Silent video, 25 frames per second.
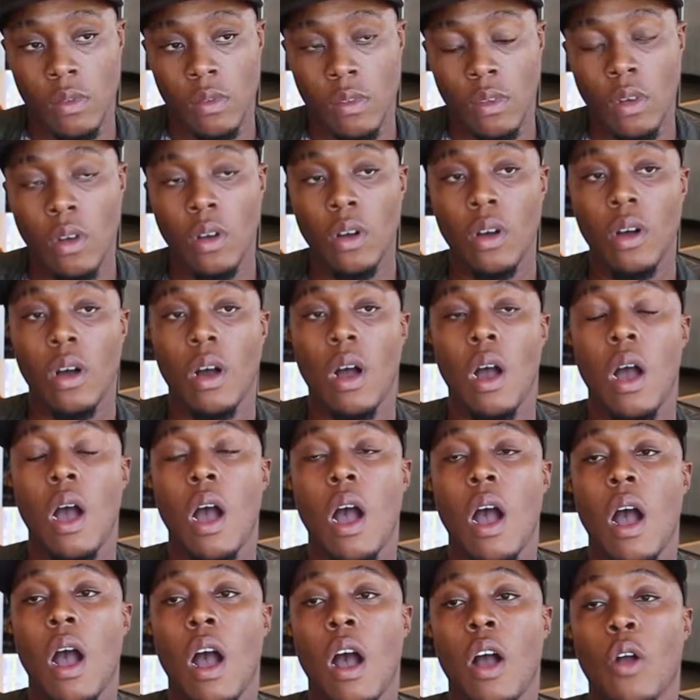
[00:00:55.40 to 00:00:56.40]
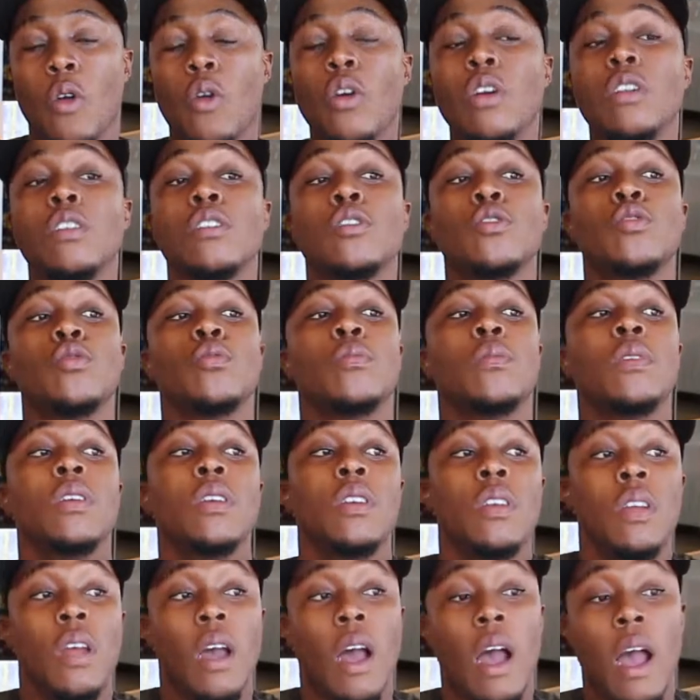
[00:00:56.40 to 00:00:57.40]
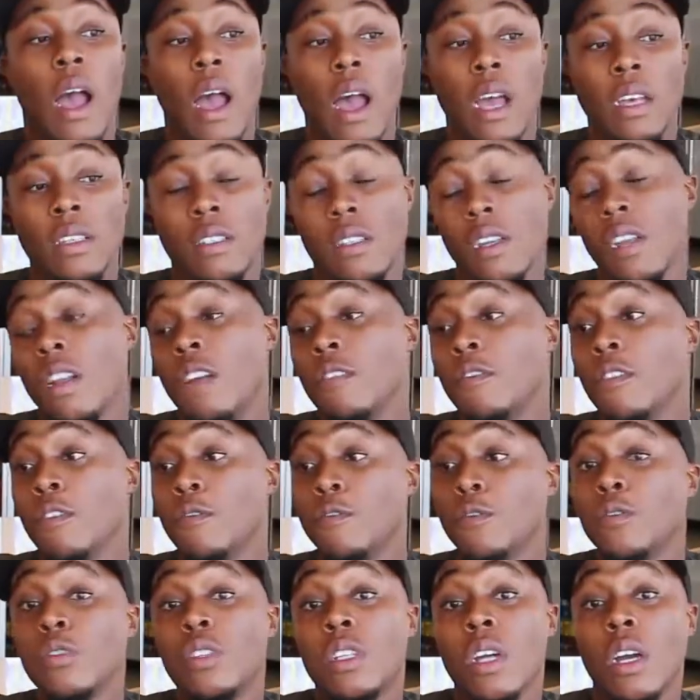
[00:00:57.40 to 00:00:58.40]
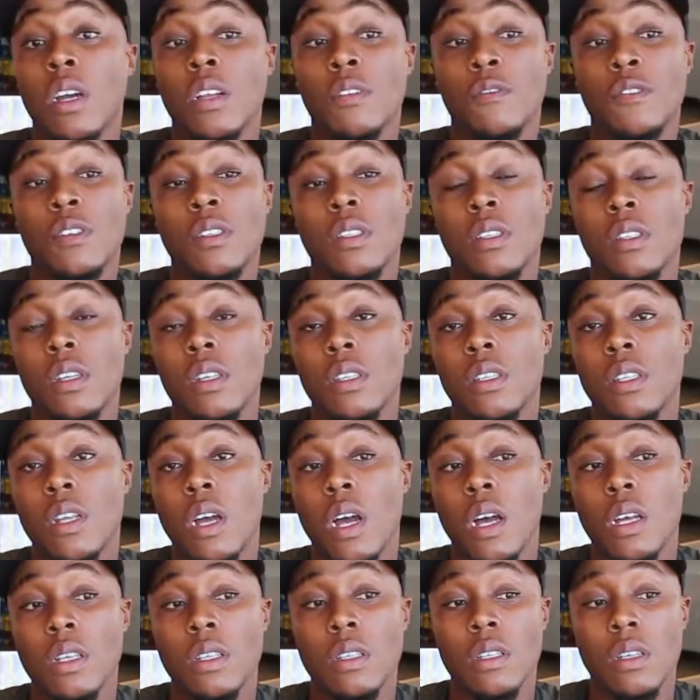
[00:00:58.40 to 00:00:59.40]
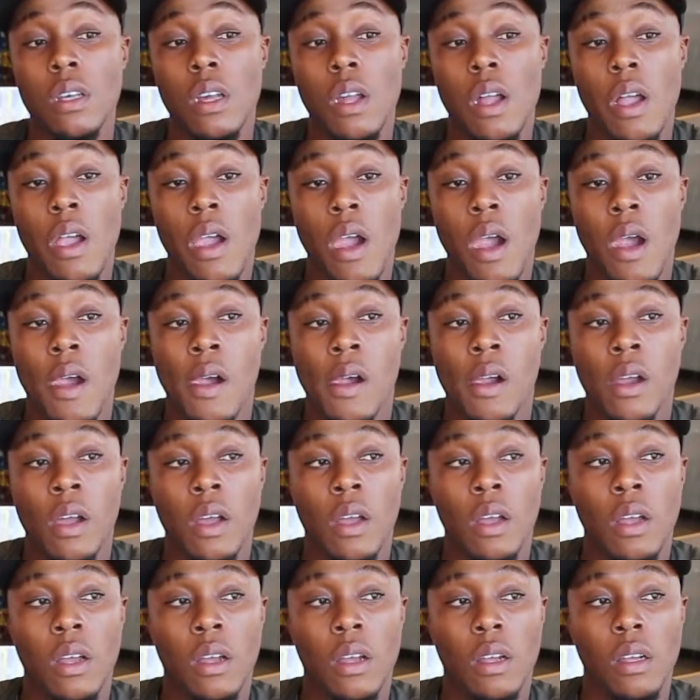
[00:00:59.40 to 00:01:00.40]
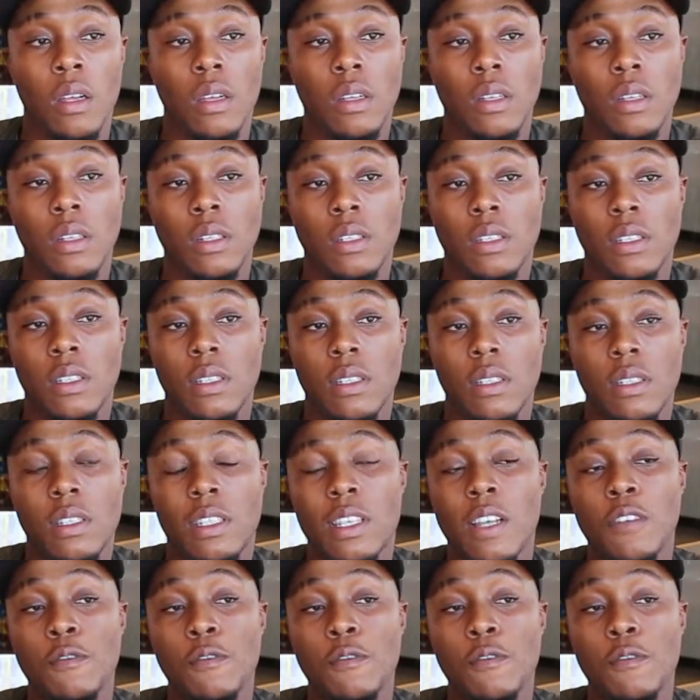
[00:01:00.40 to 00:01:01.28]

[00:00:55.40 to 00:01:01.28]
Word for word: No, according to me, I still have a future at Free State Stars. It's, it's